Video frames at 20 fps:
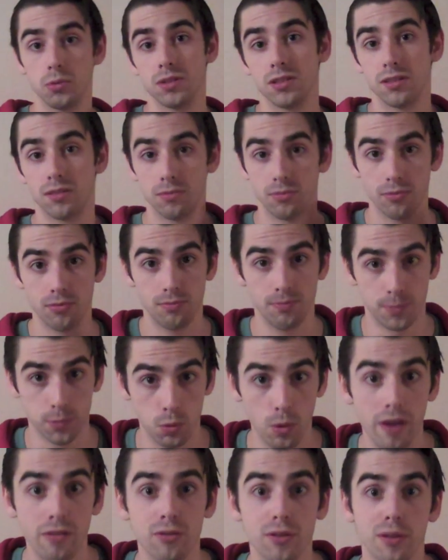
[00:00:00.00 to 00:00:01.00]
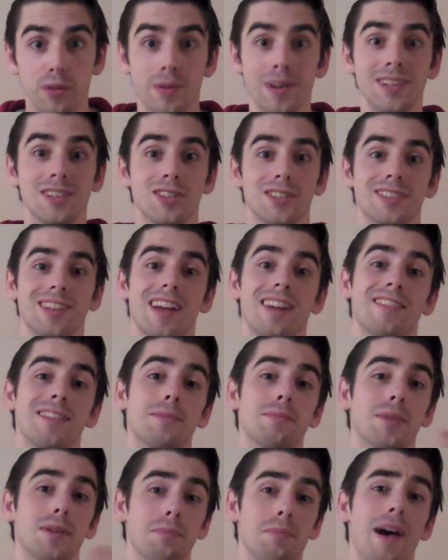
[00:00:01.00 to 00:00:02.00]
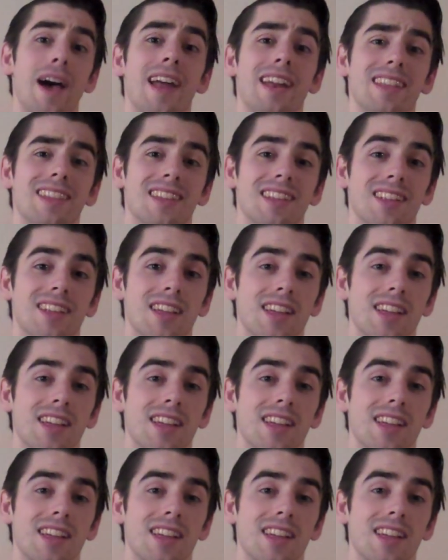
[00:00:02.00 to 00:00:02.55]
which are great for the research side of it, but bad in the